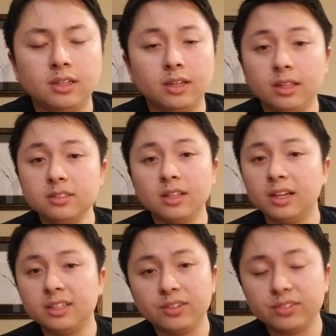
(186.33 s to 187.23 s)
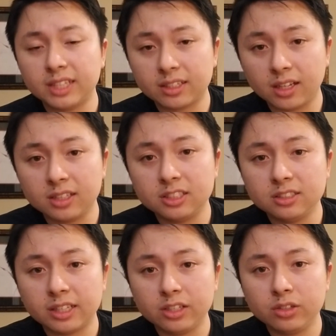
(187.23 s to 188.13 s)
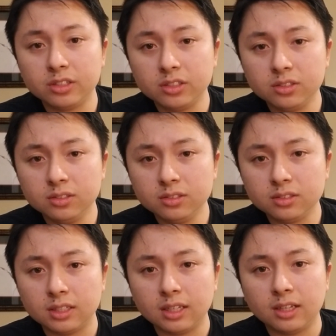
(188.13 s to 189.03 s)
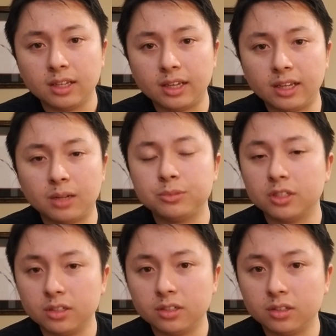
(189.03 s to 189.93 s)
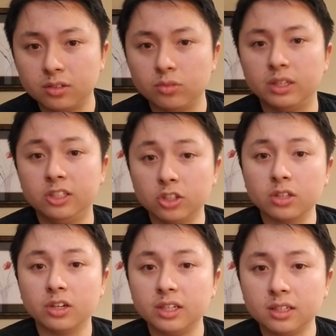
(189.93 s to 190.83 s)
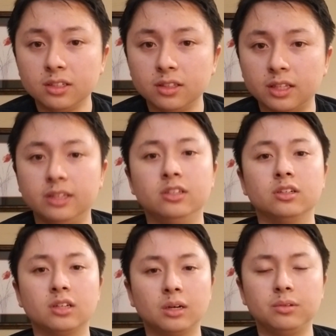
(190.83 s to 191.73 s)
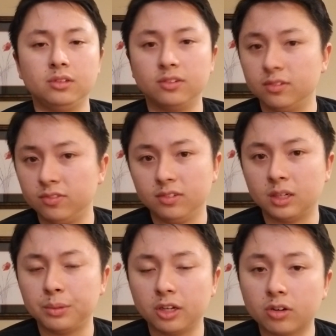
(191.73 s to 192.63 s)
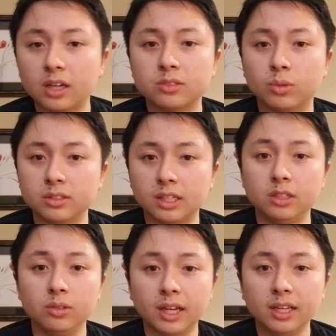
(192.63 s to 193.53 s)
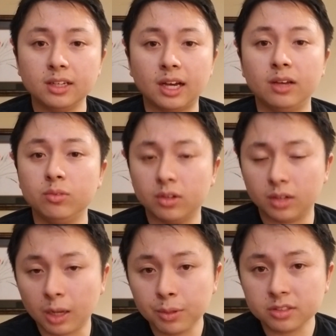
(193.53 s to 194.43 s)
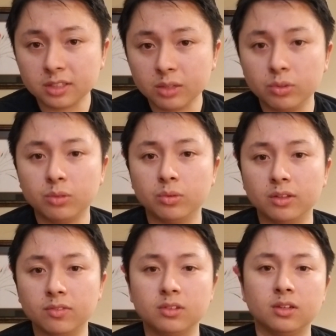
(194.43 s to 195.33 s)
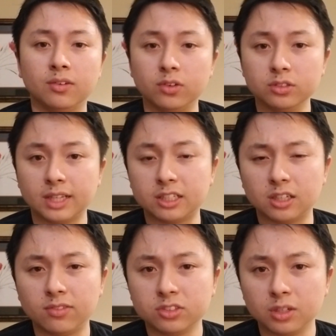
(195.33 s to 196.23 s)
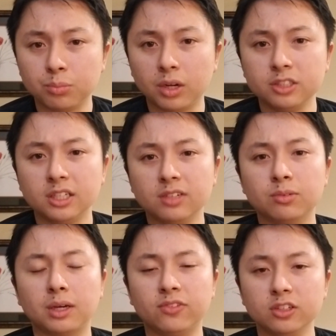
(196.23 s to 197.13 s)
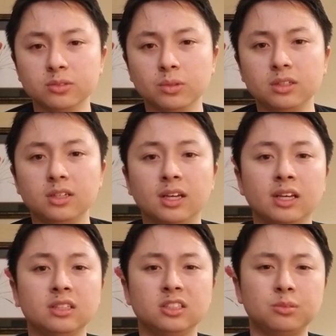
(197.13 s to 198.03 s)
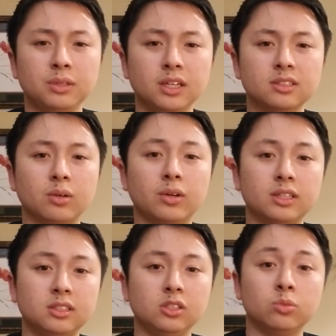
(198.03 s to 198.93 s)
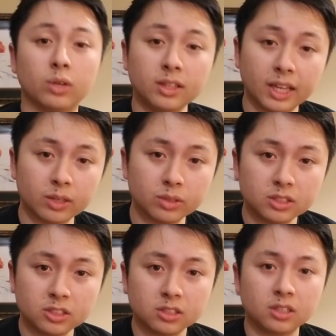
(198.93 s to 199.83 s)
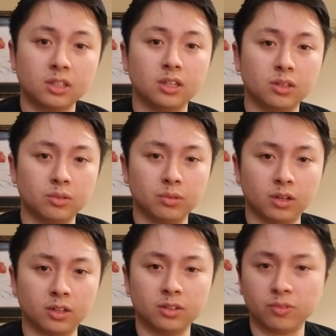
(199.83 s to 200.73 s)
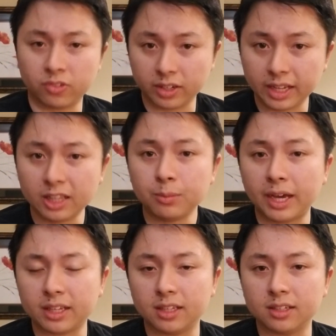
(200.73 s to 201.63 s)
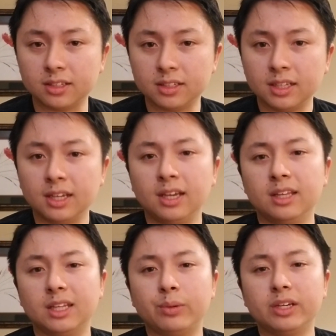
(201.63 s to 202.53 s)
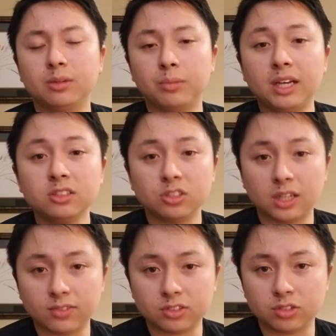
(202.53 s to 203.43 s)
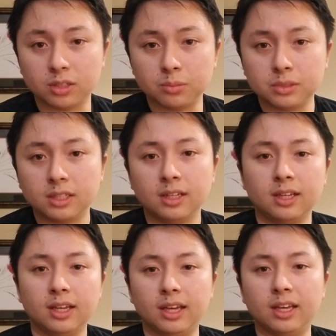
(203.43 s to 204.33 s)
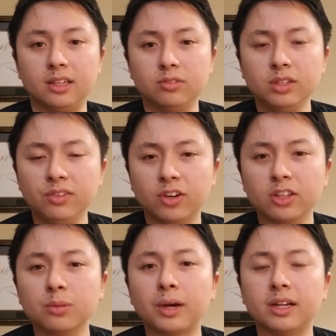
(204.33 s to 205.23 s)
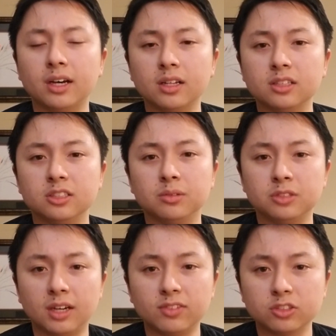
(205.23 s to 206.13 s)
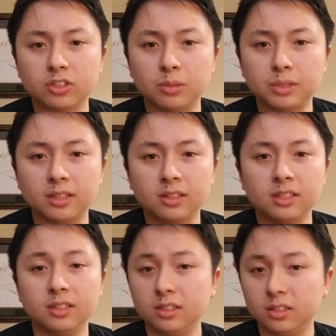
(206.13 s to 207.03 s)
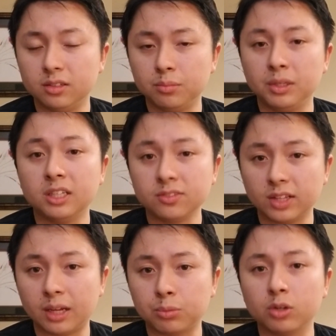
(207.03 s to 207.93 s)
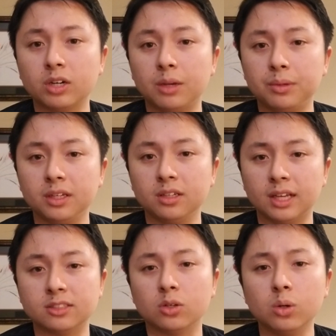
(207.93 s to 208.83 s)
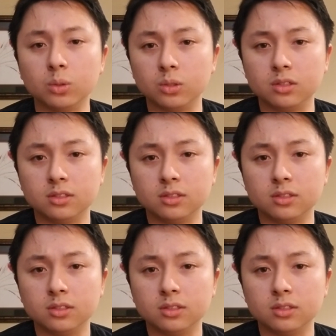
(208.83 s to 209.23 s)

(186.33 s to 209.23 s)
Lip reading: And there's a lot of different technologies that you can use. And I'm sure in your learning that you're coming across ones that you like. I personally went with a full stack JavaScript project for my first one, just because I wanted to use one language on the front and the back end. That way I can master JavaScript and really further my knowledge in JavaScript, and then because of that, programming as a whole.